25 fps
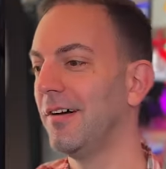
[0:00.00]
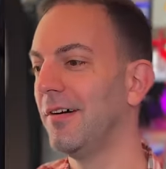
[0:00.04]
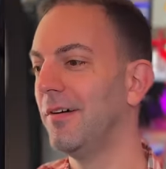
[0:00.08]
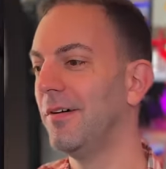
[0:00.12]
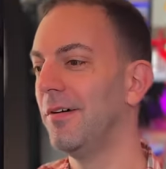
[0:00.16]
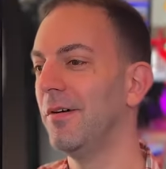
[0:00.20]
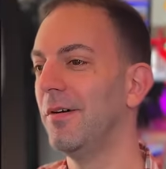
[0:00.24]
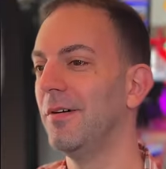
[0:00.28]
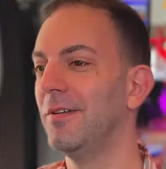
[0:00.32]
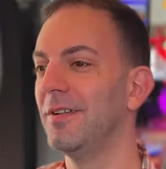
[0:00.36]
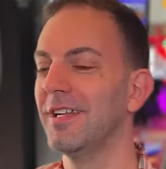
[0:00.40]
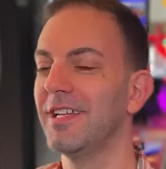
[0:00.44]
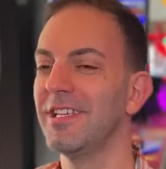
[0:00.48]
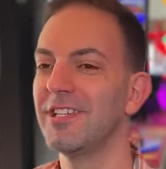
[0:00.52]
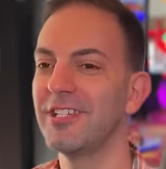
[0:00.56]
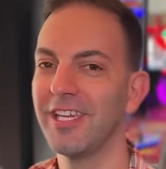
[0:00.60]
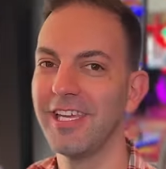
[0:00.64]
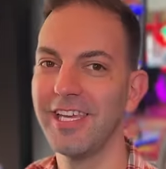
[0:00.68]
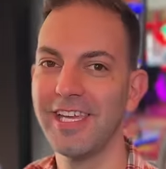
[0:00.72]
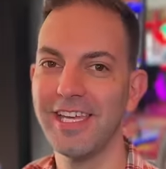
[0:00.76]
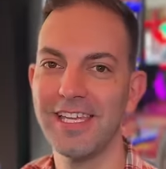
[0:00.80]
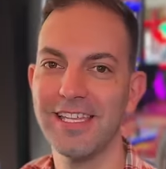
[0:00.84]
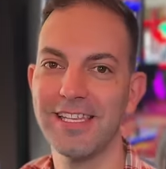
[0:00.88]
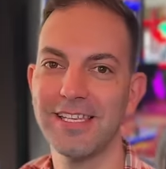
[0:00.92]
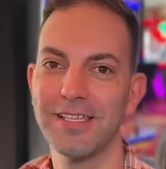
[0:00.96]
Holy
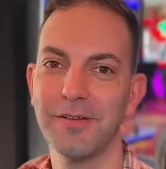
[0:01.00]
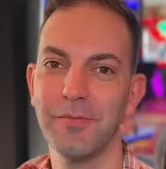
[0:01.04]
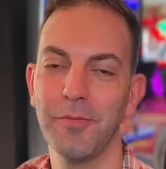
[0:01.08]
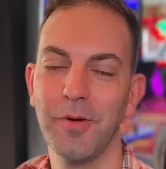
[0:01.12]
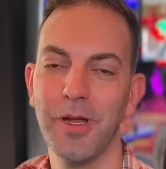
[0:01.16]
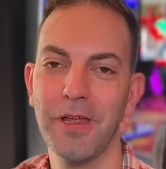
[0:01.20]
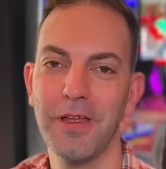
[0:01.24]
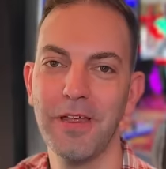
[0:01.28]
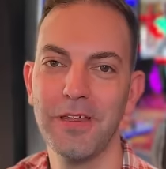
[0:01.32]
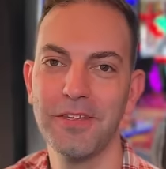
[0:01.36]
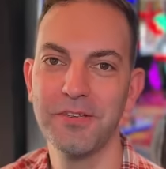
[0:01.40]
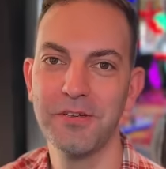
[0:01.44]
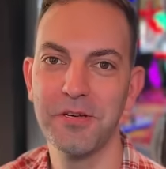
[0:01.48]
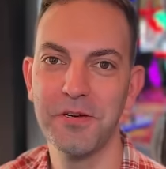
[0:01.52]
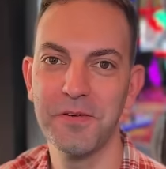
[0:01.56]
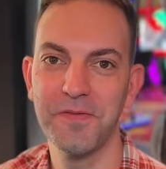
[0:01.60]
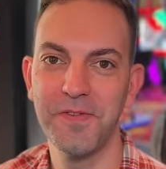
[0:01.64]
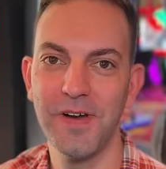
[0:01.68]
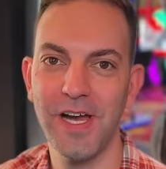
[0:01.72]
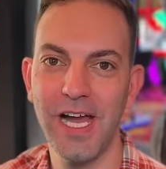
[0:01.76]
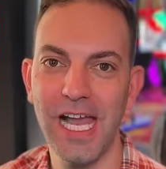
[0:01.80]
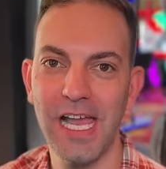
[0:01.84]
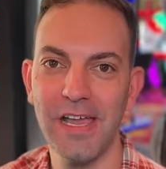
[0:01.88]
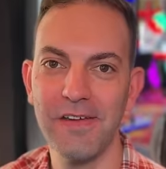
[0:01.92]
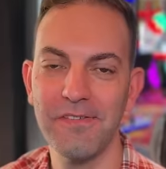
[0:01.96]
jeez, we
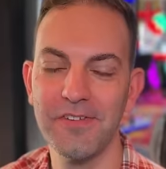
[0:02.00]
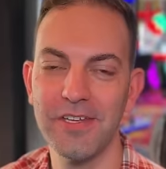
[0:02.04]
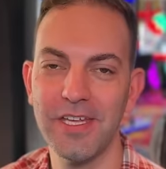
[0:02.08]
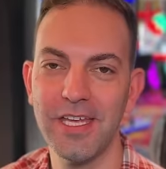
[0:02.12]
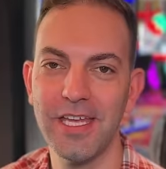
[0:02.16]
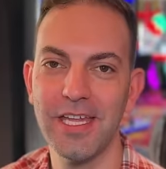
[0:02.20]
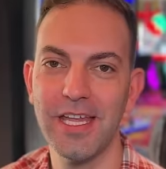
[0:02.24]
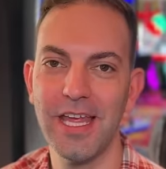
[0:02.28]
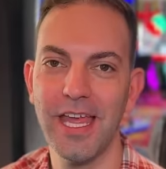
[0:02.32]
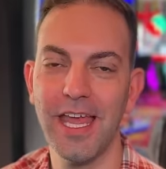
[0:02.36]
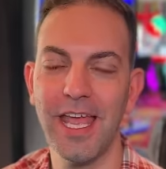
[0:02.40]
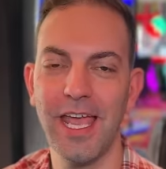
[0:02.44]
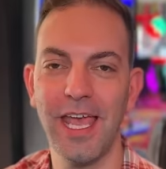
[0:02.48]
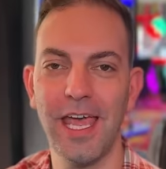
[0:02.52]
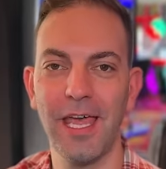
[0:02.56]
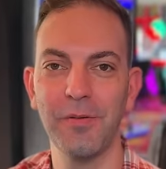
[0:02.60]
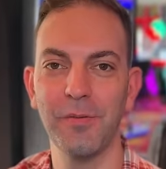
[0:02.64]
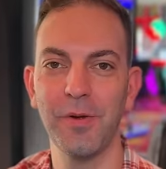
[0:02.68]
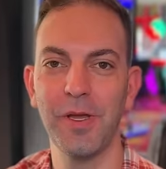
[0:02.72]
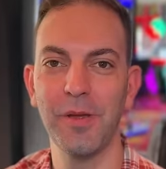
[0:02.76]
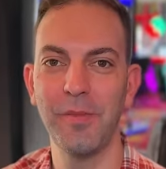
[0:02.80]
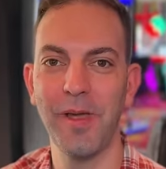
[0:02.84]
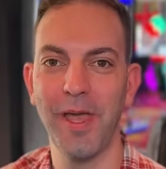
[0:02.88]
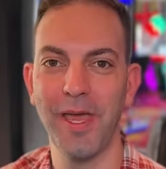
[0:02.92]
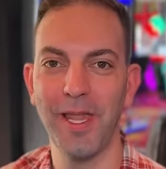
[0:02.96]
survived it and
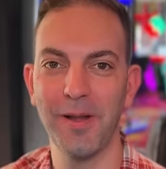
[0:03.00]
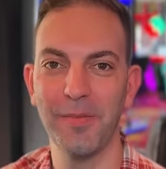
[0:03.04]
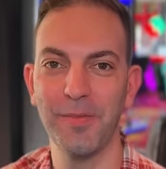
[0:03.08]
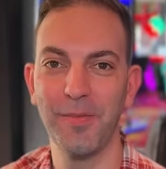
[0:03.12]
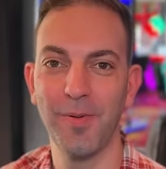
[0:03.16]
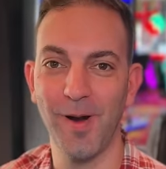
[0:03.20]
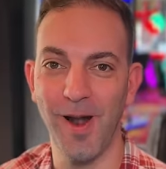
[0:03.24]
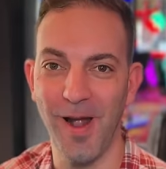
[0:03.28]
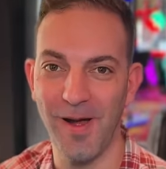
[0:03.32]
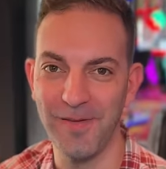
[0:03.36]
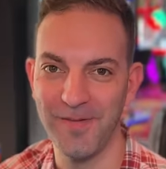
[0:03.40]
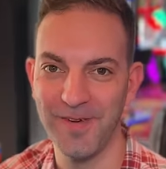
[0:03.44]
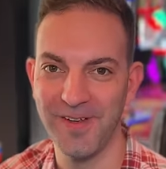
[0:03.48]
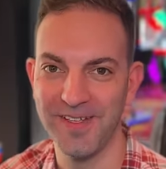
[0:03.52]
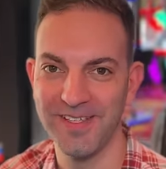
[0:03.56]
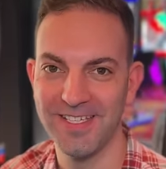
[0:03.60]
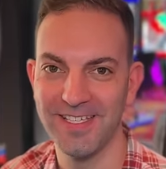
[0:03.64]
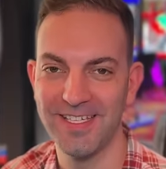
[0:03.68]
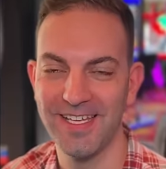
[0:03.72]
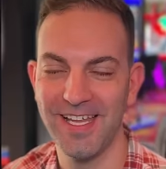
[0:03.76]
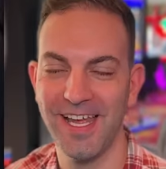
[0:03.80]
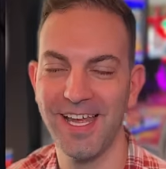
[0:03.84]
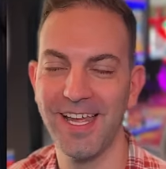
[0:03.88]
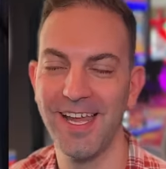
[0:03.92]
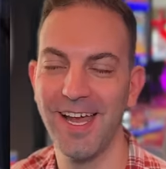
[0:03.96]
we made a profit
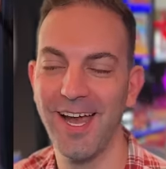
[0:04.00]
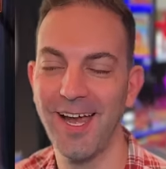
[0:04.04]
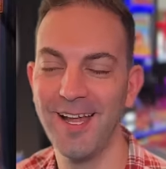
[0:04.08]
today.